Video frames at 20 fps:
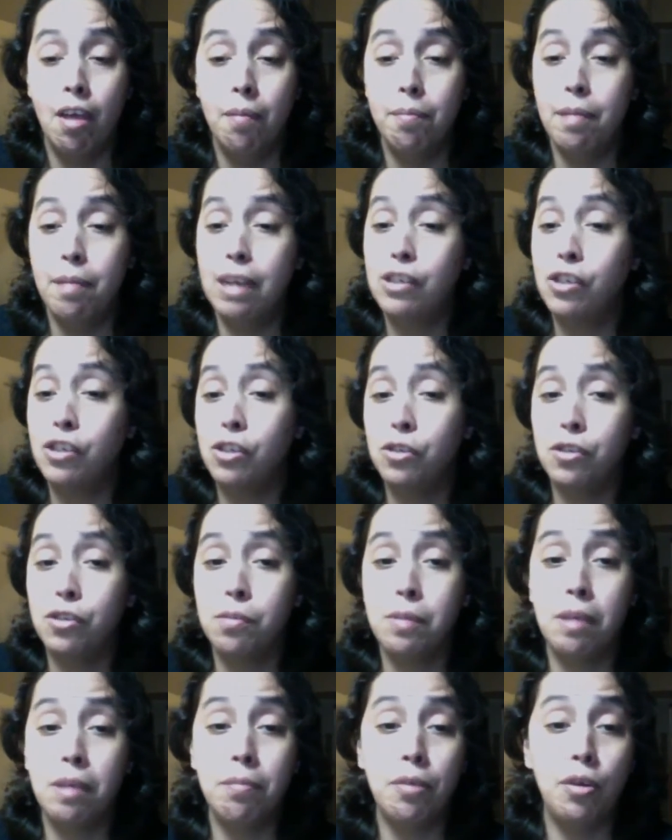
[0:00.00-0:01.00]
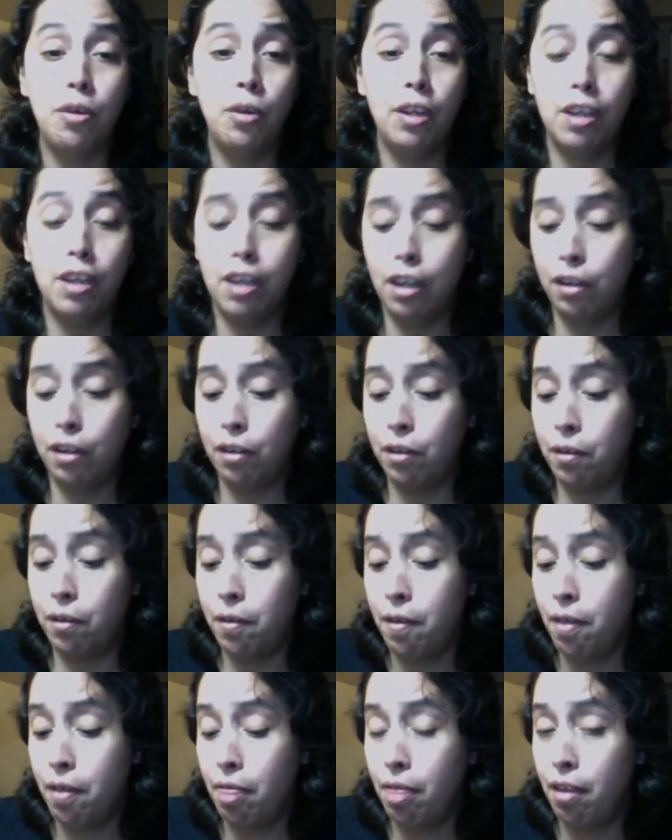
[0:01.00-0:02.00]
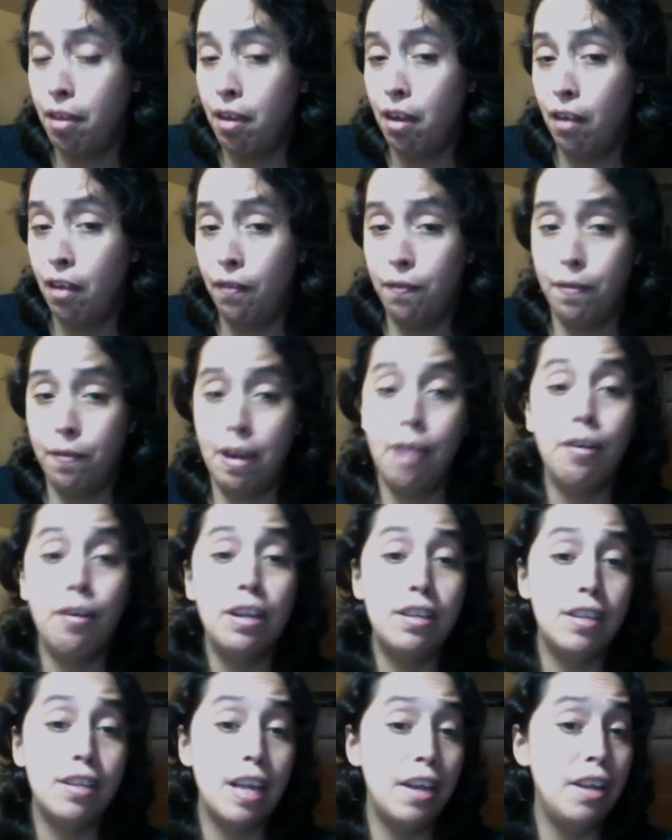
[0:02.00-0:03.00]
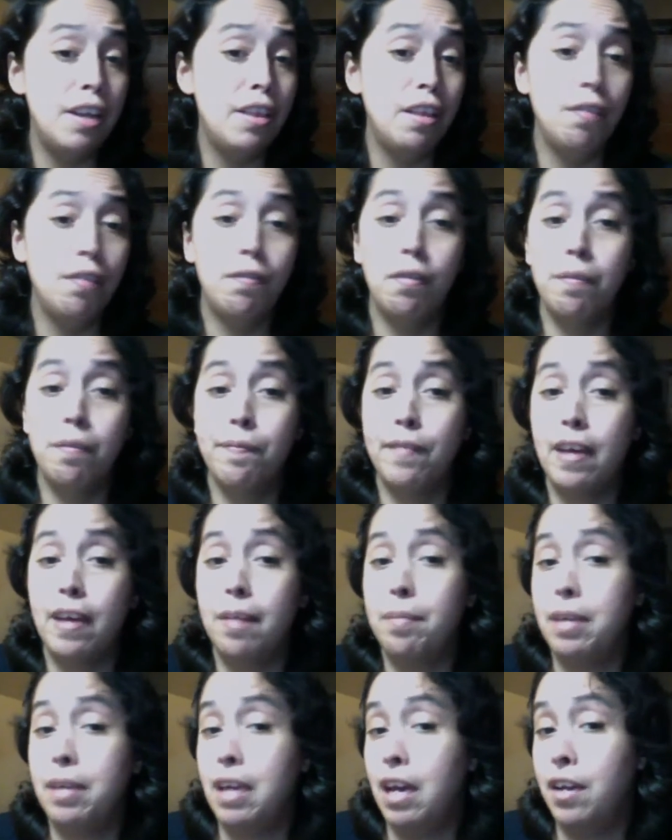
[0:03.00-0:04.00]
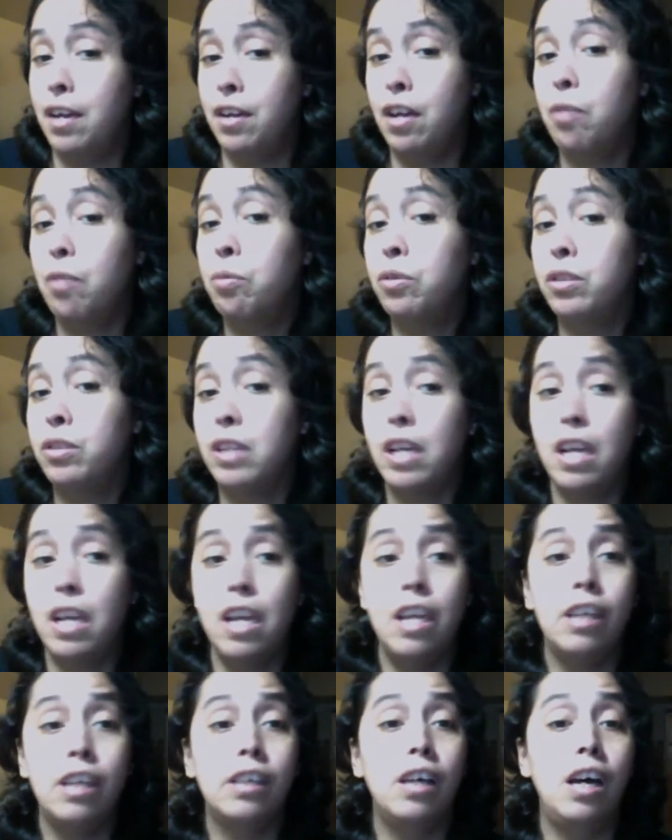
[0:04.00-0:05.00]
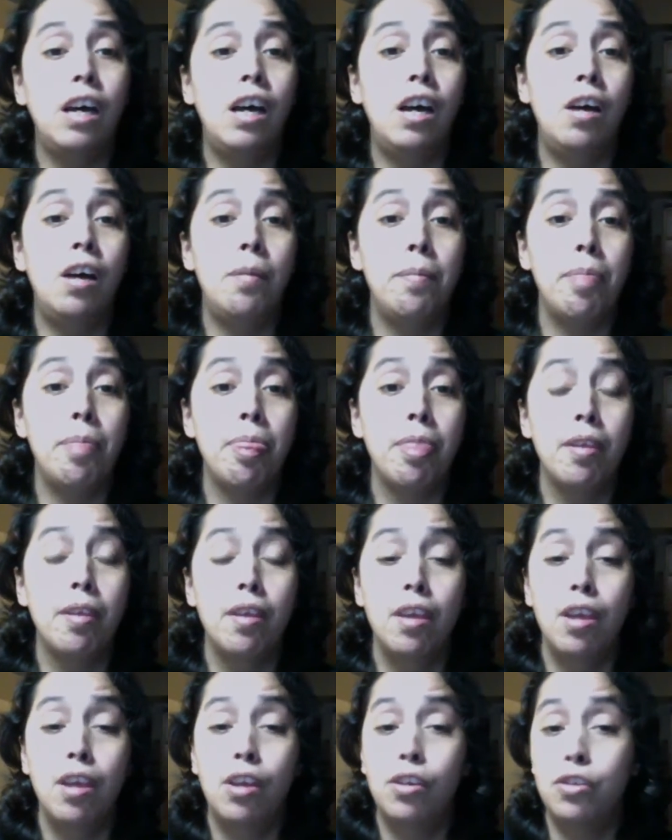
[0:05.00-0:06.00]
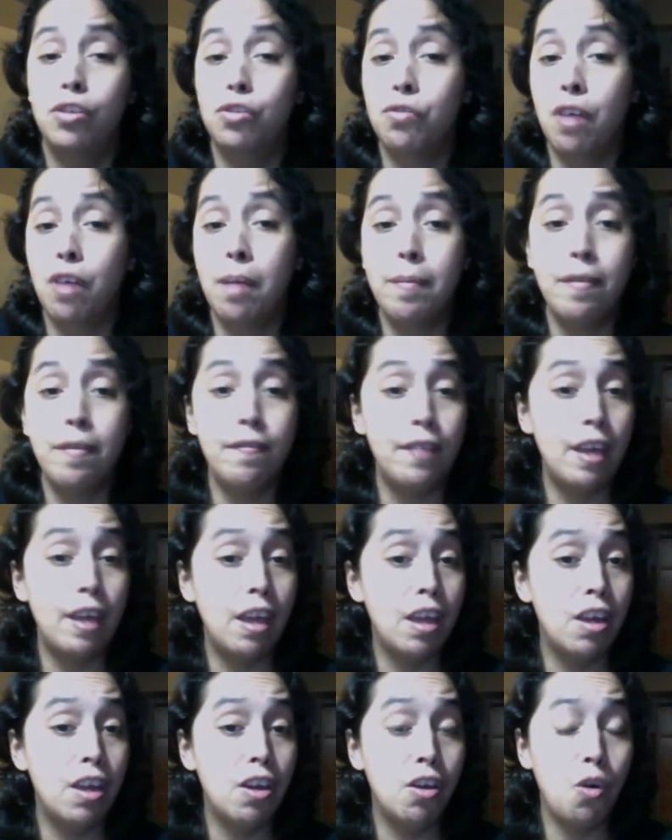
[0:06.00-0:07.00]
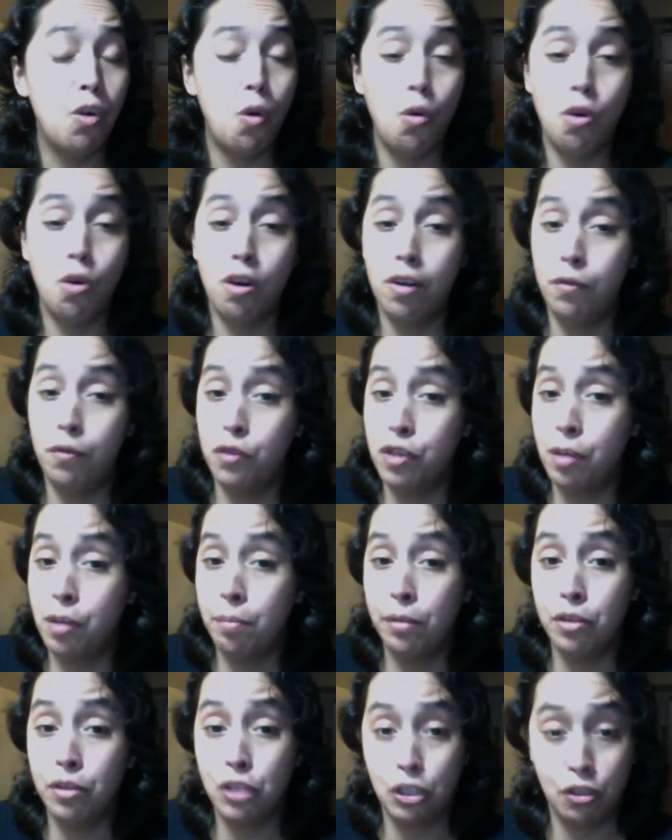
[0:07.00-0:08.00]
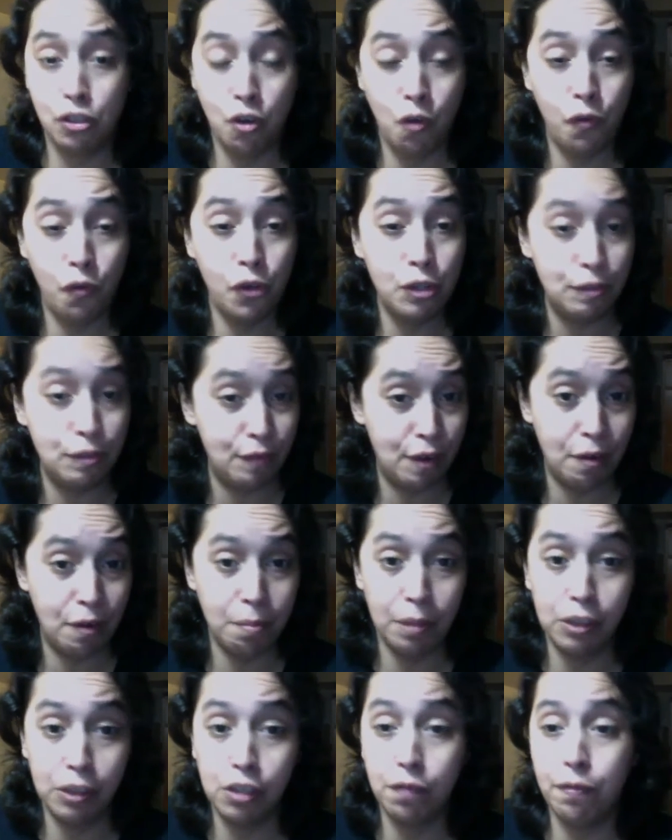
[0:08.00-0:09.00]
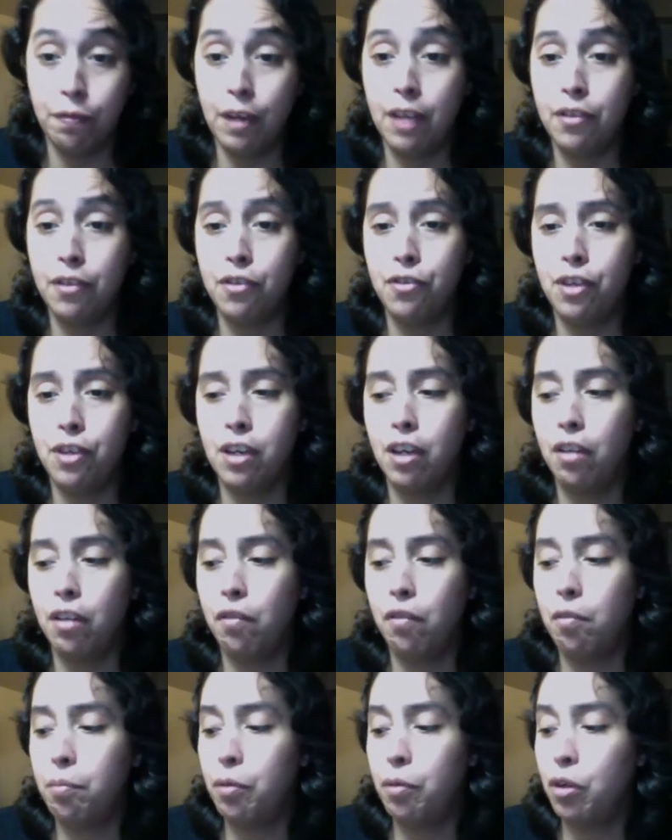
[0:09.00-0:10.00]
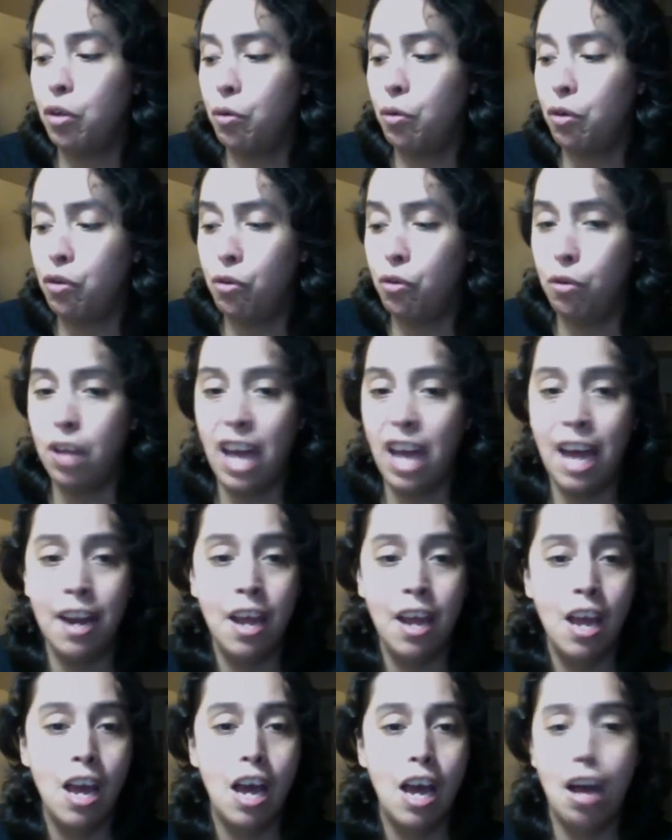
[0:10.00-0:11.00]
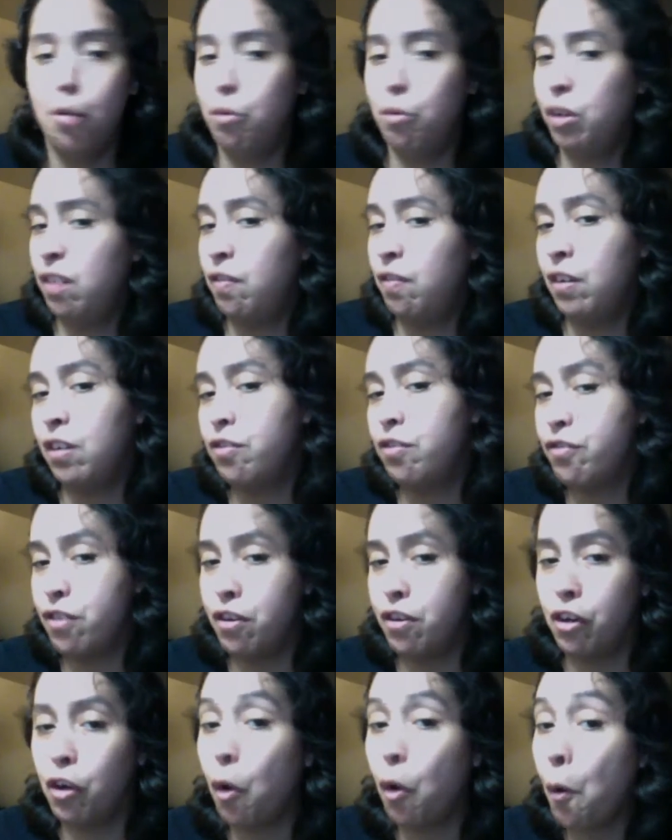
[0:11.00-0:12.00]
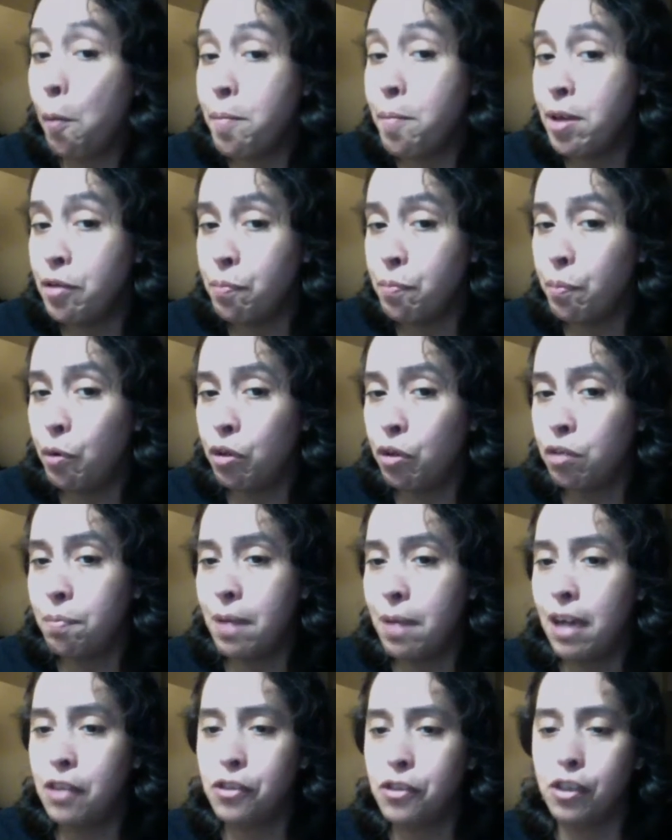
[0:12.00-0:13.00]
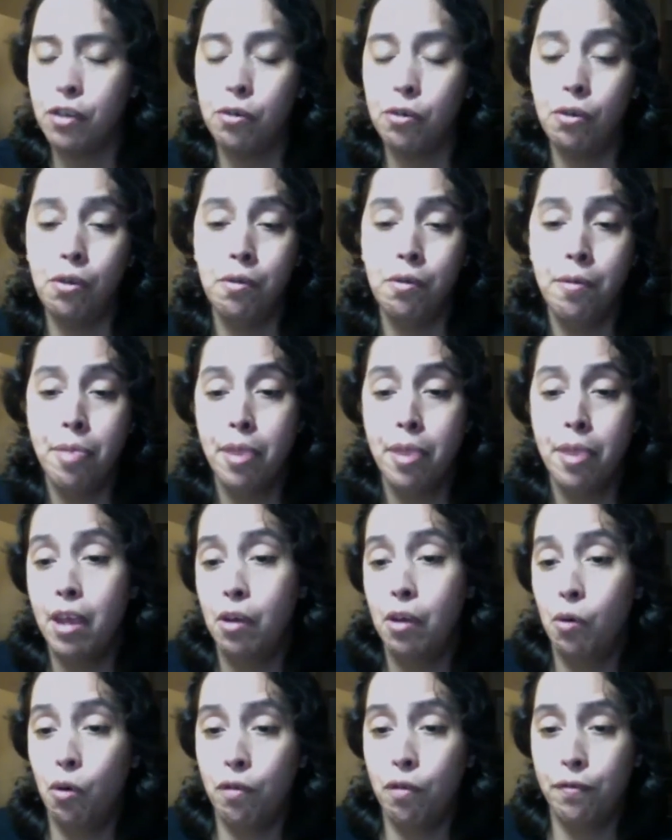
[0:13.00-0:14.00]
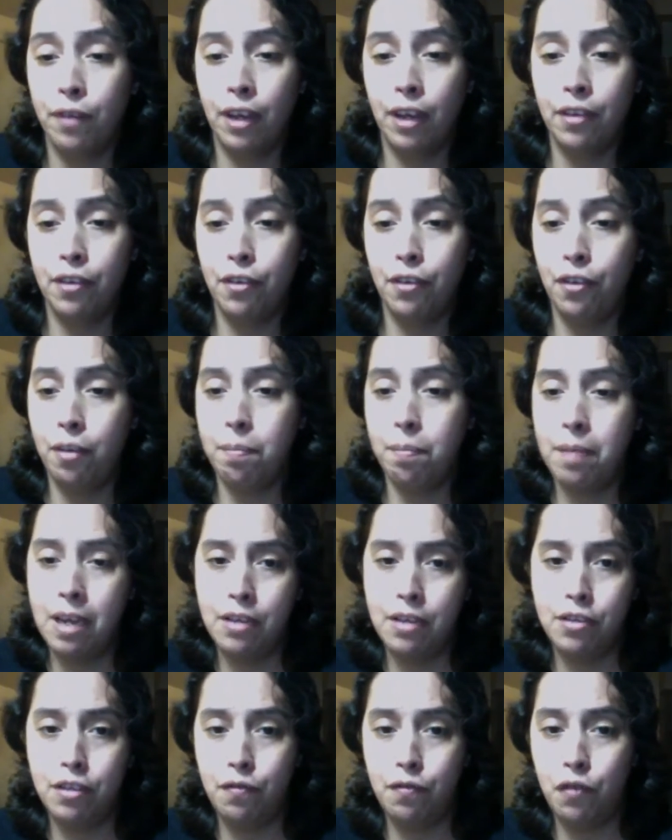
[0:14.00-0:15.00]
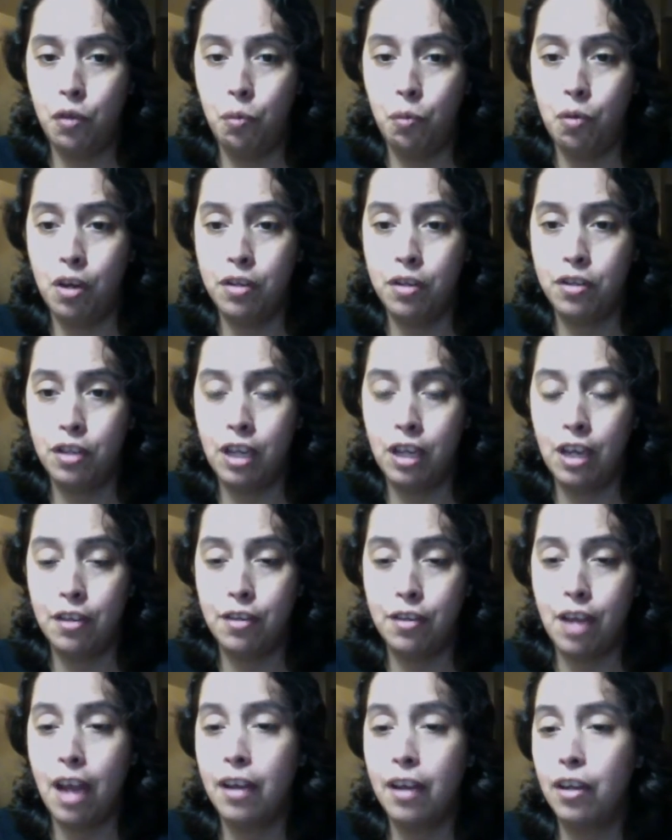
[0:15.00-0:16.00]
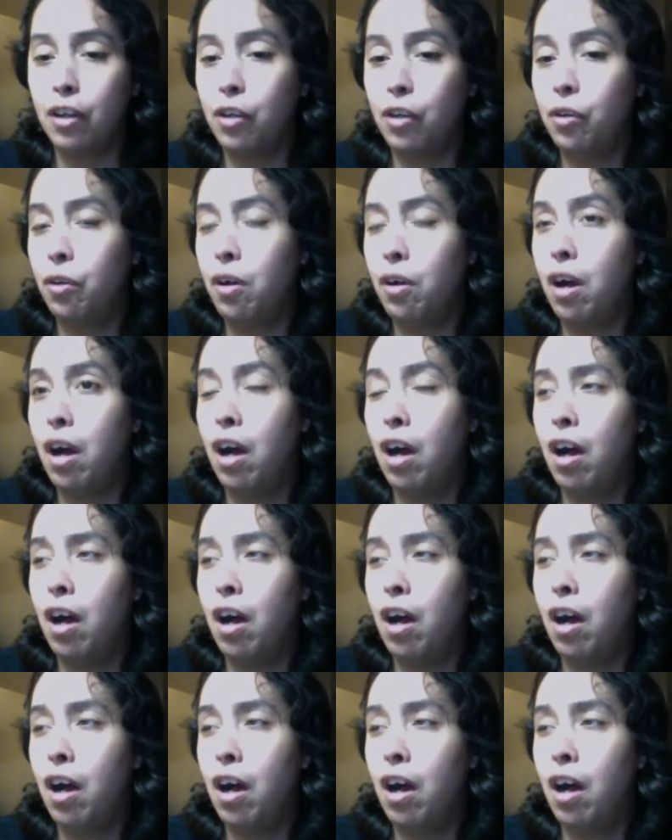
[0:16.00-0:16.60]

magical September, you can color anything from Fabiana, I will take. Dramen Vega or Zemlos Nova is very much a fantasy coloring book. You could do that. I will even consider Kirby's books magical or fantasy based if you want to get technical.